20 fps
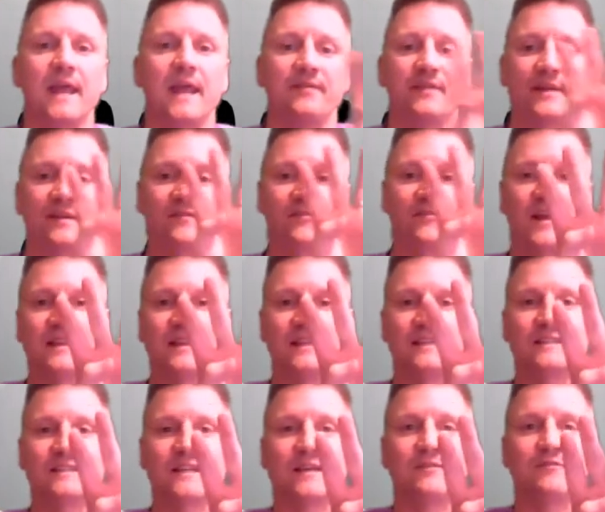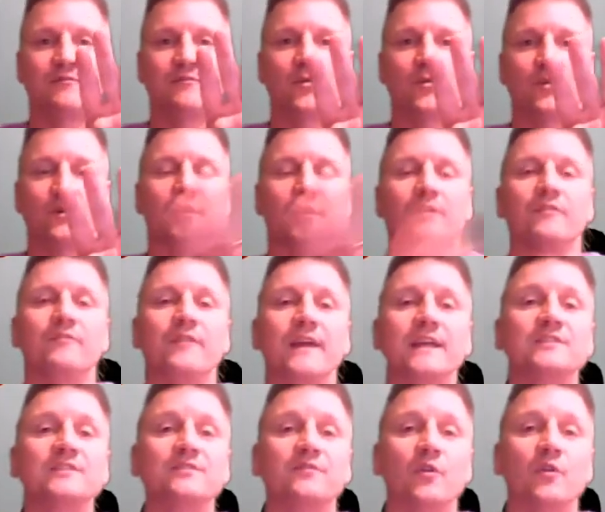then finally step 4, or
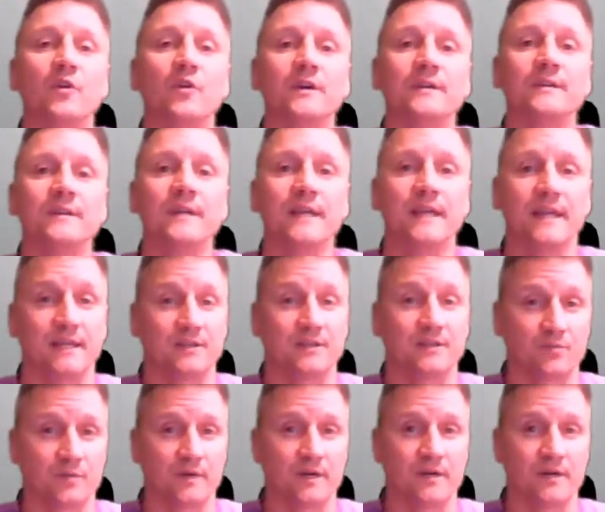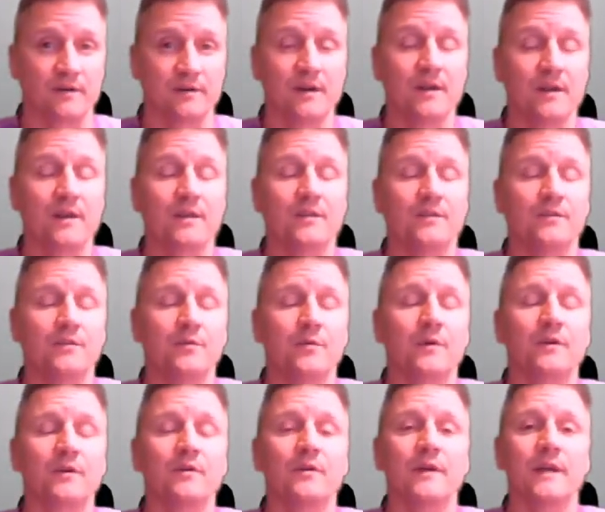phase 4, is where you are
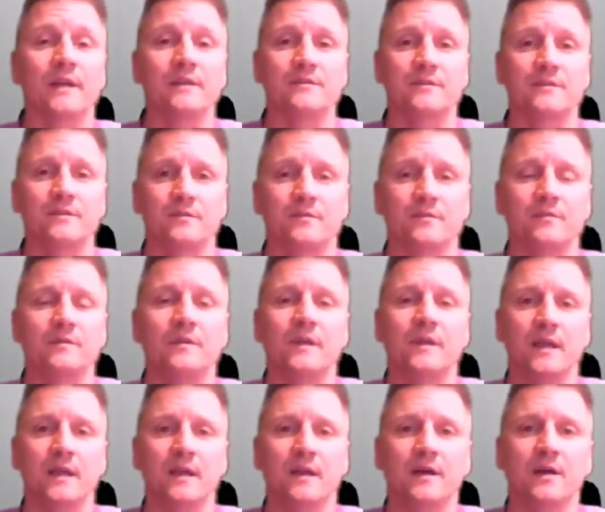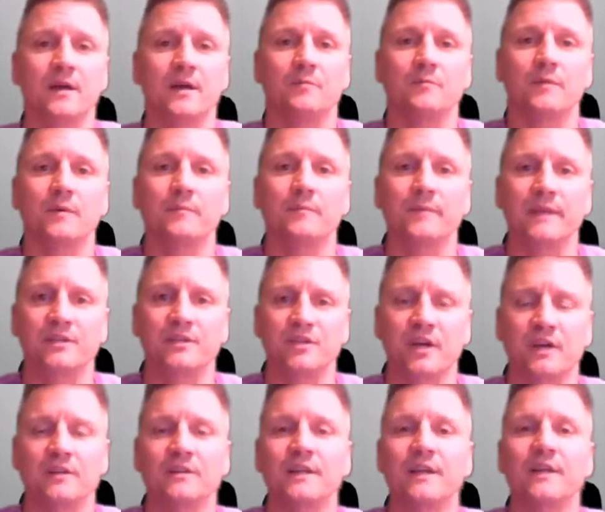going to be
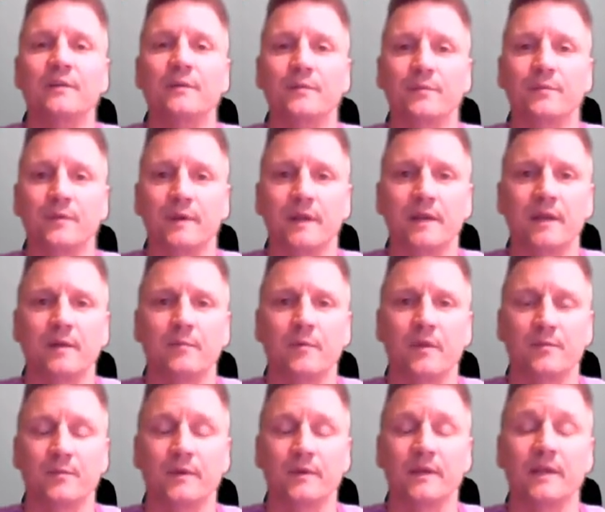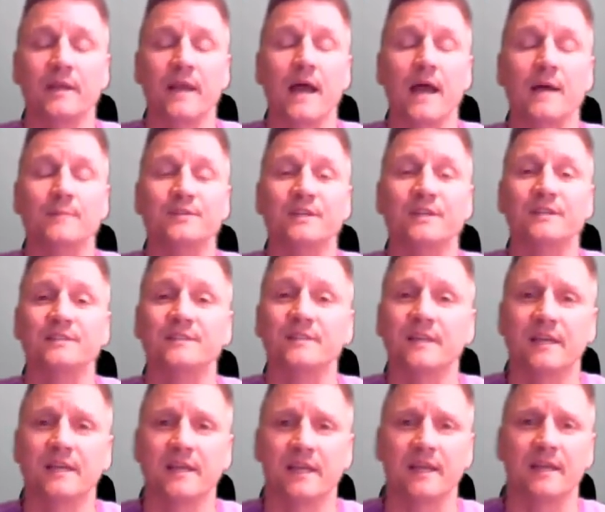juggling with three objects
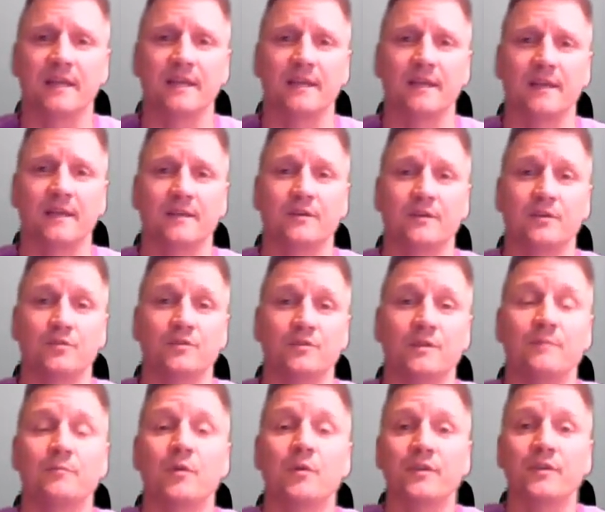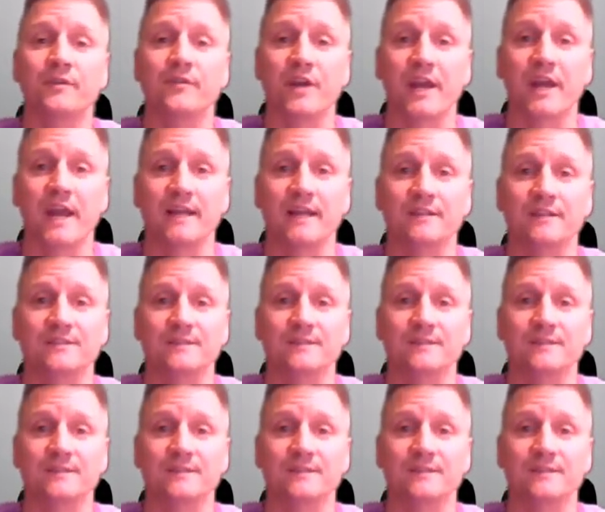and using both of your hands.